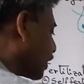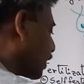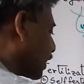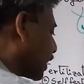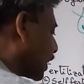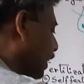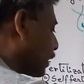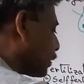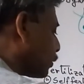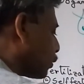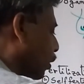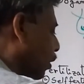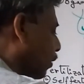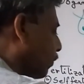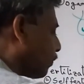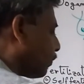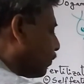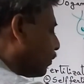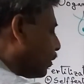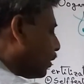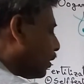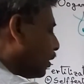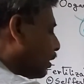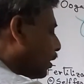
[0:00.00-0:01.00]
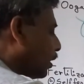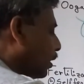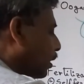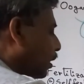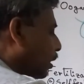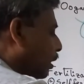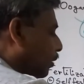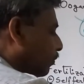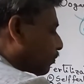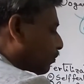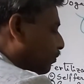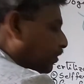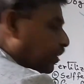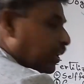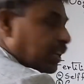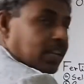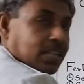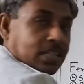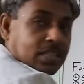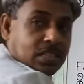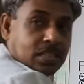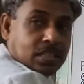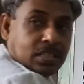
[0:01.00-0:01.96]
salamander, etc.